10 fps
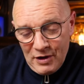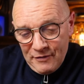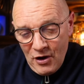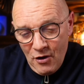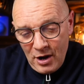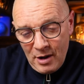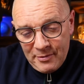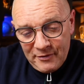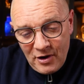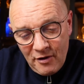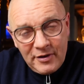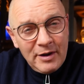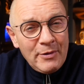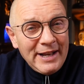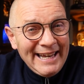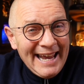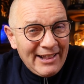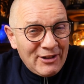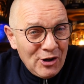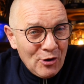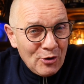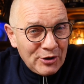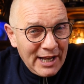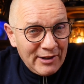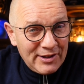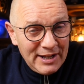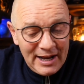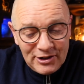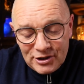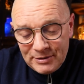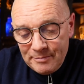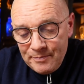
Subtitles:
of a hot cup of coffee when you get to your destination.